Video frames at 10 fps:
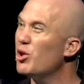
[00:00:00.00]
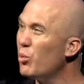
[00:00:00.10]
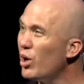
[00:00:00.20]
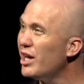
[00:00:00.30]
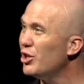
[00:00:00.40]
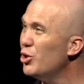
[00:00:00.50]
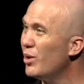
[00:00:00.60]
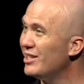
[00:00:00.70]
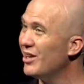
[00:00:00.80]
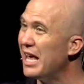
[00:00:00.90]
the one who
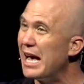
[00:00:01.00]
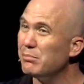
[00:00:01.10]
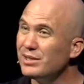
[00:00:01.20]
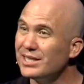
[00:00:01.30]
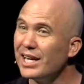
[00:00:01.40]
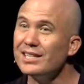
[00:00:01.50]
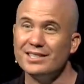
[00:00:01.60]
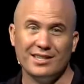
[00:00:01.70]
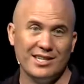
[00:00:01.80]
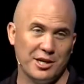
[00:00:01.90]
had
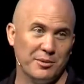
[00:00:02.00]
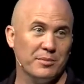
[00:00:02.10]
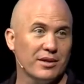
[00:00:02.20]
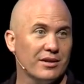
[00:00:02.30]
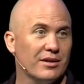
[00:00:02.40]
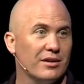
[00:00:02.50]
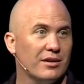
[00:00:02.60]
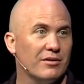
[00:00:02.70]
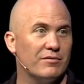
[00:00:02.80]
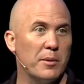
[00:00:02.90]
abducted them
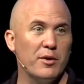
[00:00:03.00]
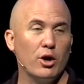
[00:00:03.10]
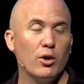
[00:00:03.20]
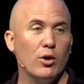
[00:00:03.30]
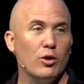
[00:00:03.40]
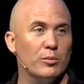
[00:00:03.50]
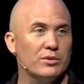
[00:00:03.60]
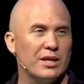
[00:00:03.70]
from their homes.